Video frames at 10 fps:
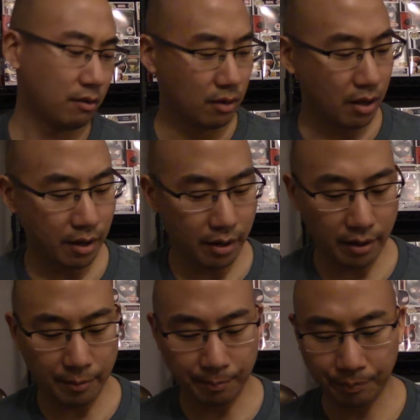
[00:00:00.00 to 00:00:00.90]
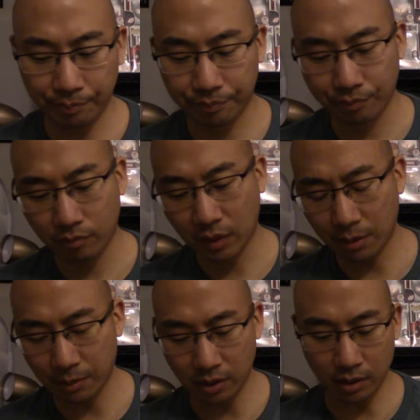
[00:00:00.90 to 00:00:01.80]
how
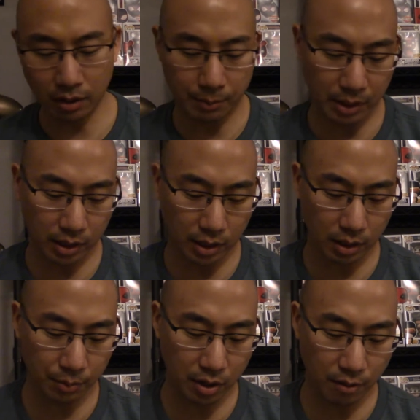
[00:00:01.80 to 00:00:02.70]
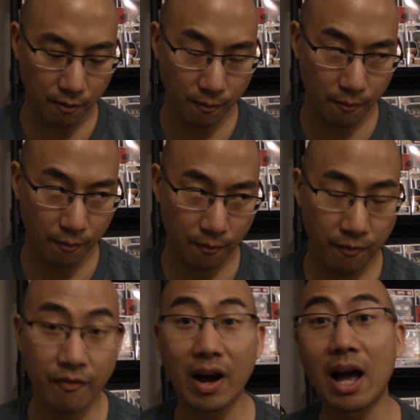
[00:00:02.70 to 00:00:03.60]
many did I buy? I bought
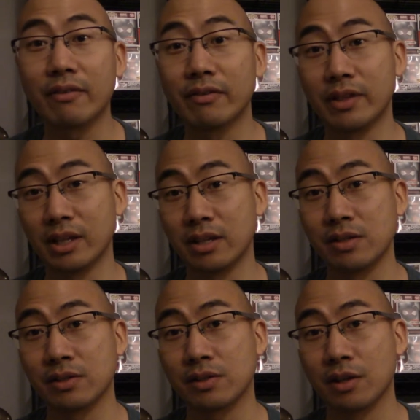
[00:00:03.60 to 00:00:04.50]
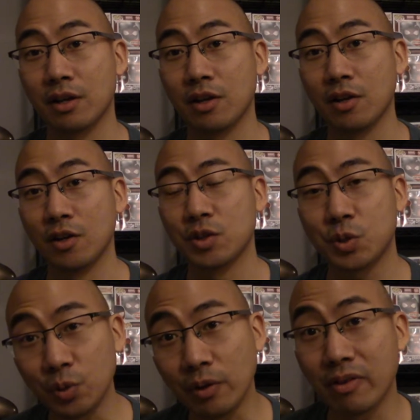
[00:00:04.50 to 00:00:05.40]
5 of these.
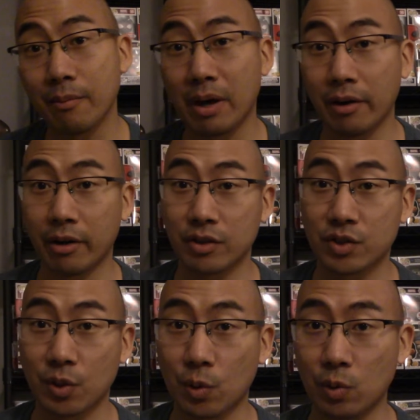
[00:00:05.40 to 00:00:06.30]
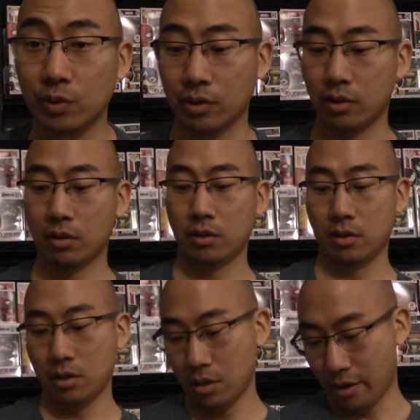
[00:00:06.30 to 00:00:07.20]
2 of them I already sold.
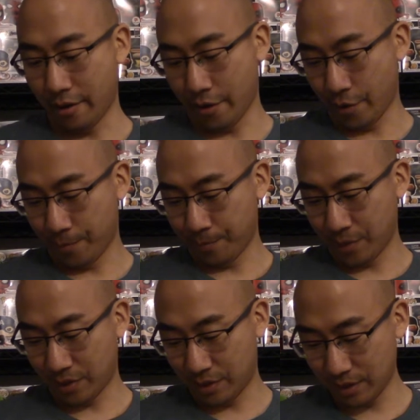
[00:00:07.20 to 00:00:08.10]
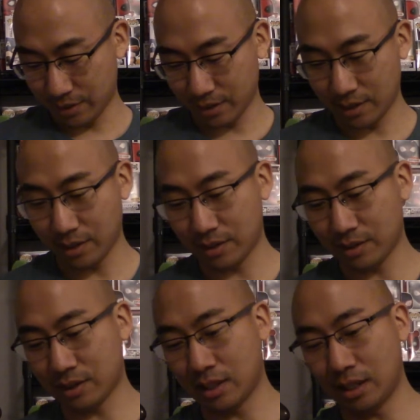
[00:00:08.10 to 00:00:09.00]
But this
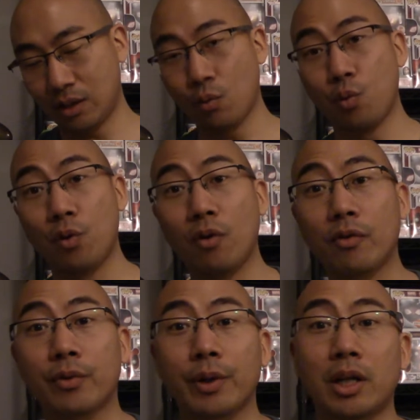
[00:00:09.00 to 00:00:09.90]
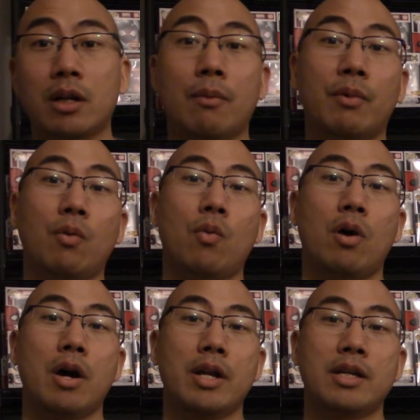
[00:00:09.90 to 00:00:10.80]
is the Wolverine
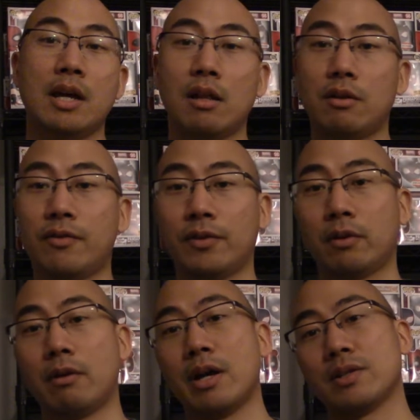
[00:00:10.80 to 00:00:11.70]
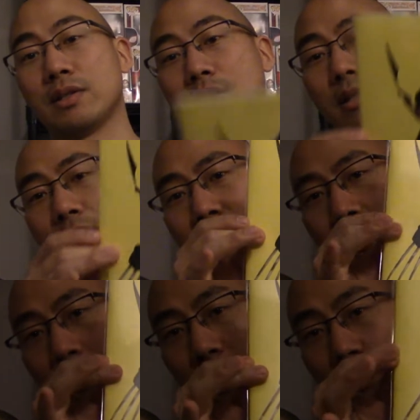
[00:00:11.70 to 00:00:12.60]
#1 yellow fluorescent,
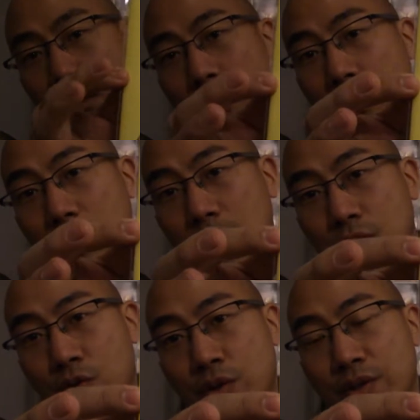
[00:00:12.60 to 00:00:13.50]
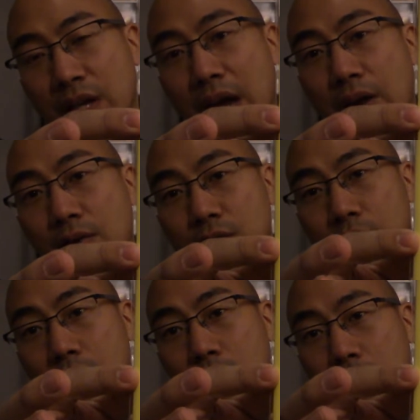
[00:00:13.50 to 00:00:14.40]
I think it's Chris Anderson